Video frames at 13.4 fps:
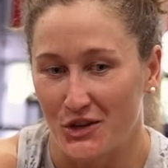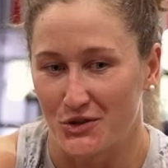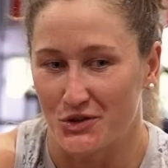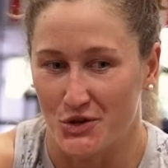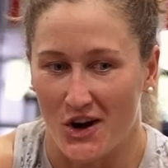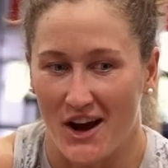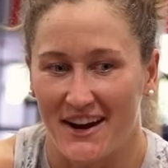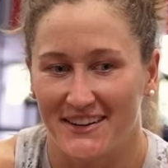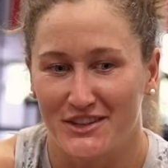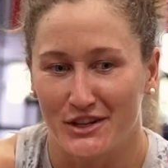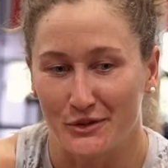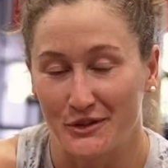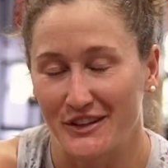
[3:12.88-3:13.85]
trying
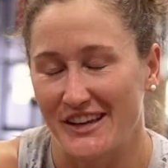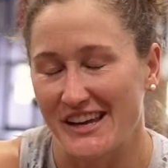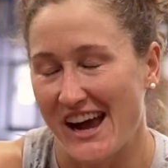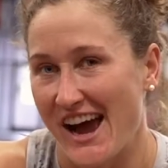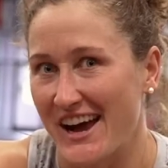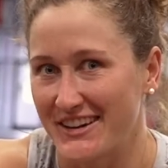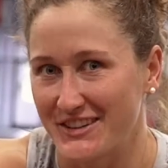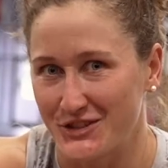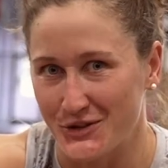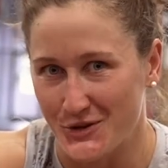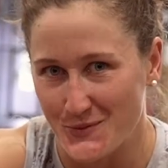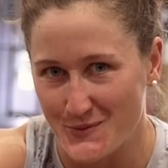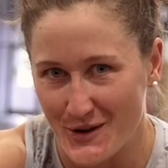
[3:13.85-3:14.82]
to really harness
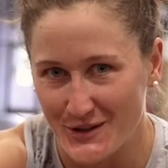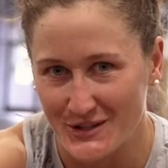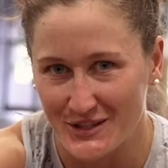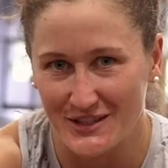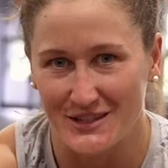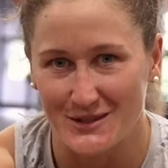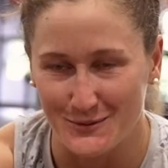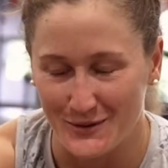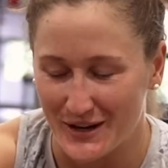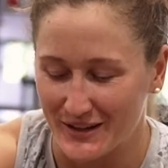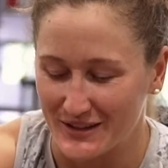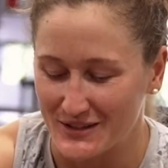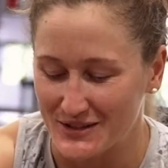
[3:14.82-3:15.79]
your emotions as
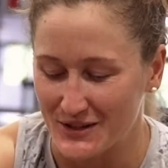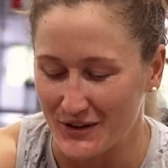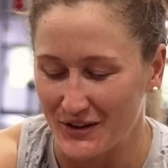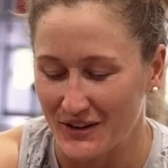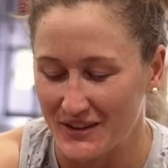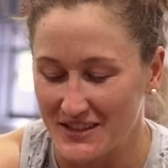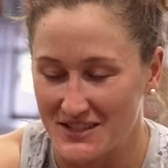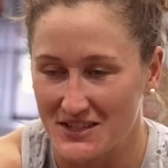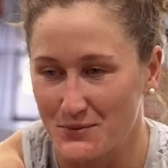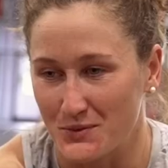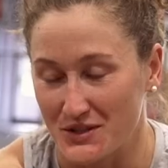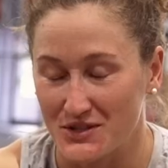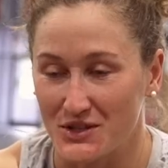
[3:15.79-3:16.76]
well. And so this is
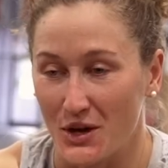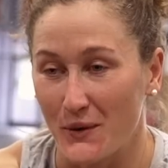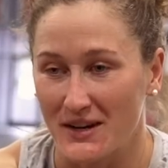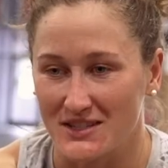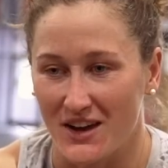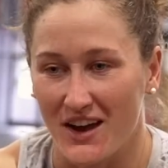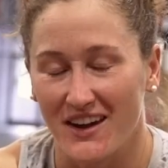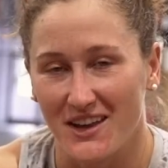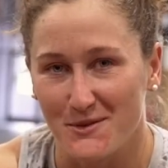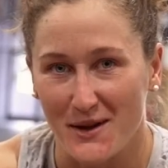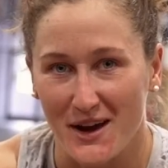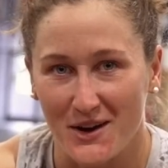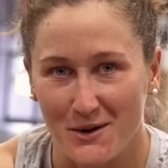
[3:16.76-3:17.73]
what's so exciting
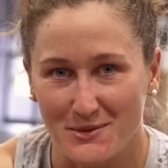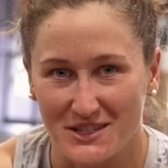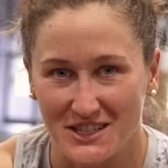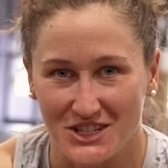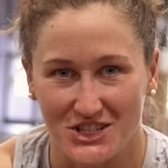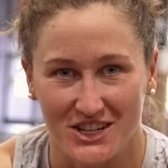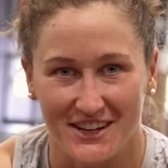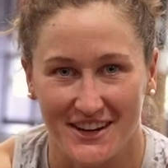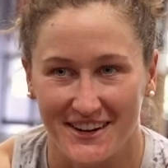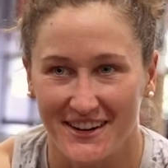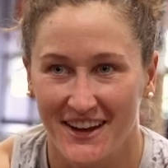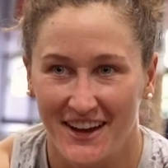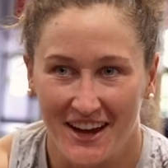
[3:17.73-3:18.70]
about
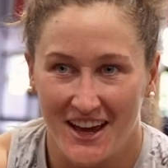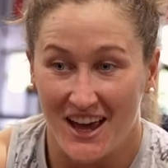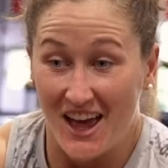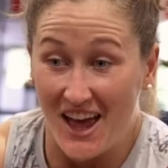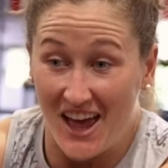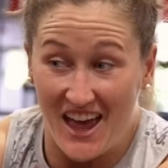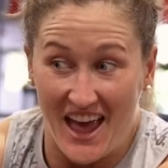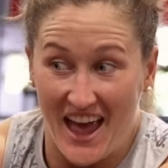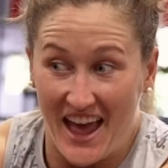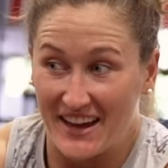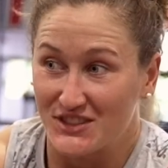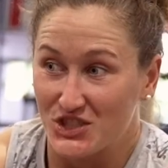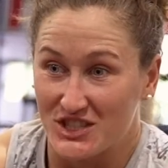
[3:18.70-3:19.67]
competition
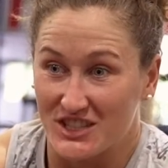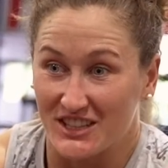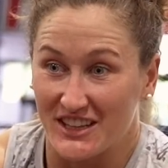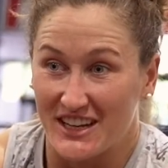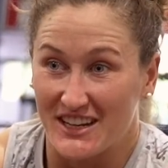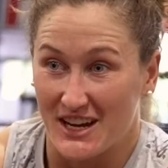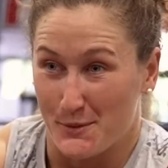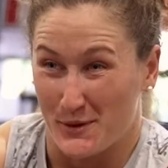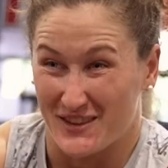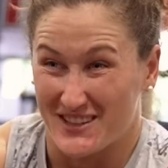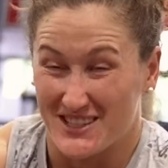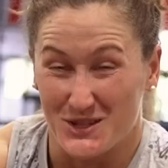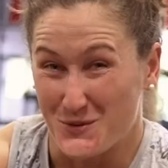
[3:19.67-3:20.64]
and just the lead up,
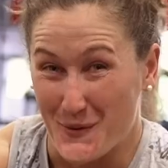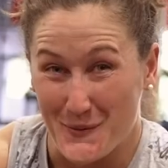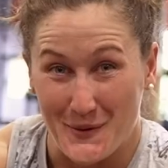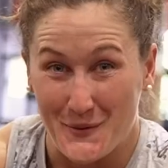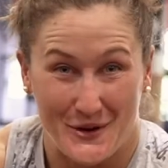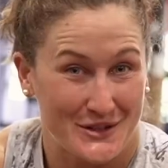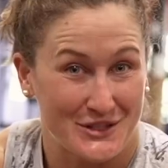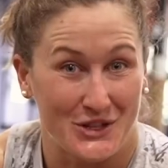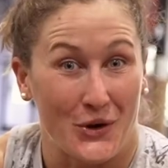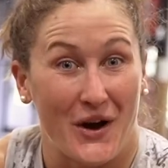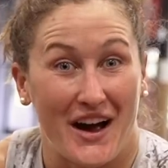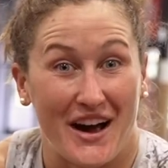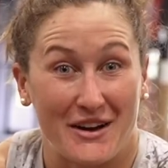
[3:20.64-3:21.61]
and this is what we work
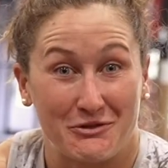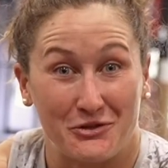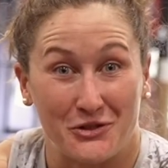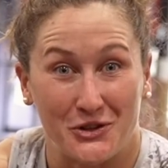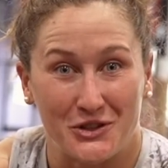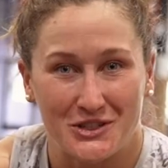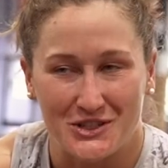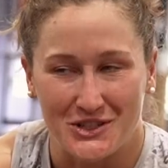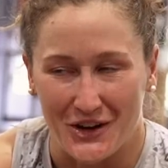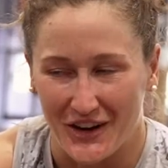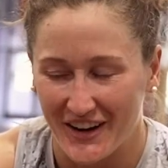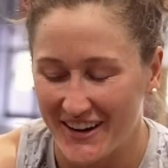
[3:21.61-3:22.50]
so hard for. So